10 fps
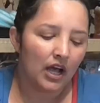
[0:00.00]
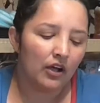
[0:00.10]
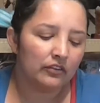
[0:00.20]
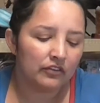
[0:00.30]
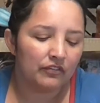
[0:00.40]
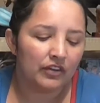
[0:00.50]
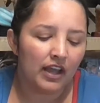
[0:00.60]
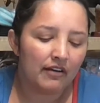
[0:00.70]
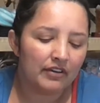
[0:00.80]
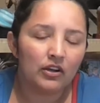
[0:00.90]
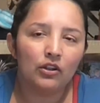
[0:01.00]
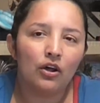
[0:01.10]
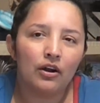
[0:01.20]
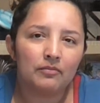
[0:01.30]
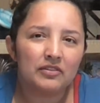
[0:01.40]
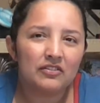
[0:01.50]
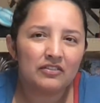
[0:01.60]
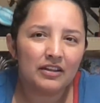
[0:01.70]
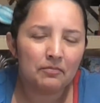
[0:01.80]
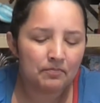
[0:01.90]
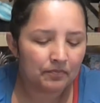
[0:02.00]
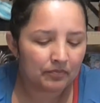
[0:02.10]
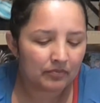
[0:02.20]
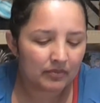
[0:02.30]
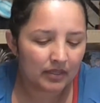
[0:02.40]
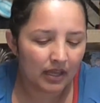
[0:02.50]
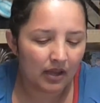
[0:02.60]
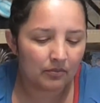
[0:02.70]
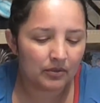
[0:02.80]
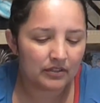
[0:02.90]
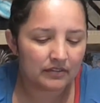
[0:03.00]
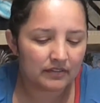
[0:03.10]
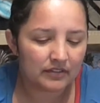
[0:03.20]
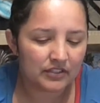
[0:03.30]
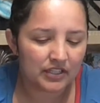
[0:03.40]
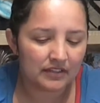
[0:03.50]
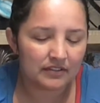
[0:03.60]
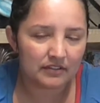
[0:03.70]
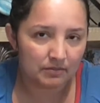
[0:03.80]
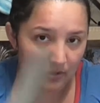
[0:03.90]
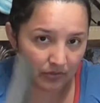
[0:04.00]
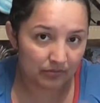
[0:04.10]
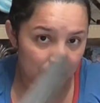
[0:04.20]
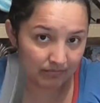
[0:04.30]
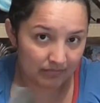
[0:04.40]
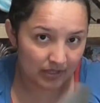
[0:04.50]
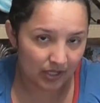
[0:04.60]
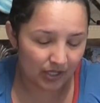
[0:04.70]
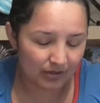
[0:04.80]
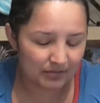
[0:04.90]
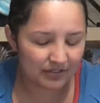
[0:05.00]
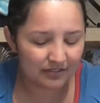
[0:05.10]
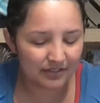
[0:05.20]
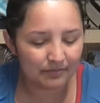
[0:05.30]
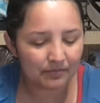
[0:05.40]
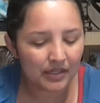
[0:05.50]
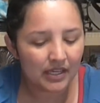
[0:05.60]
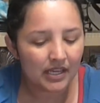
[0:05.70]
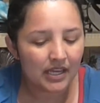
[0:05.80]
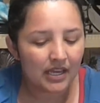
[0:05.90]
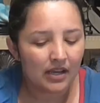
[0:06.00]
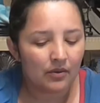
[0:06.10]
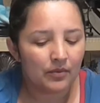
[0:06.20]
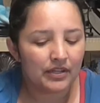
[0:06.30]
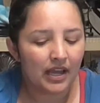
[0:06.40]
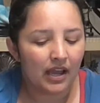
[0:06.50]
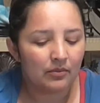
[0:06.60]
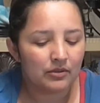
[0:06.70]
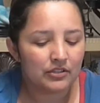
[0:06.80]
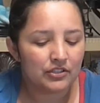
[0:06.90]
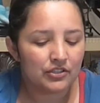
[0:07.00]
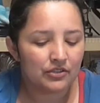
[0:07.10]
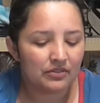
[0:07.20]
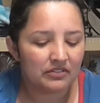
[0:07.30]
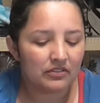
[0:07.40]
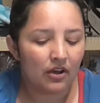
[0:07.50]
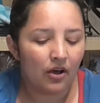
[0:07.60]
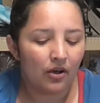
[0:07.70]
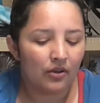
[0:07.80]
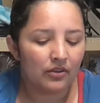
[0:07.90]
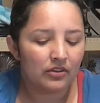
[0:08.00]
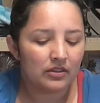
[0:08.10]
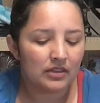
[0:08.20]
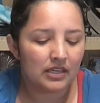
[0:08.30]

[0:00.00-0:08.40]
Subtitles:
Also, if you have an alarm system, I would suggest a smoke alarm system. What I would do is call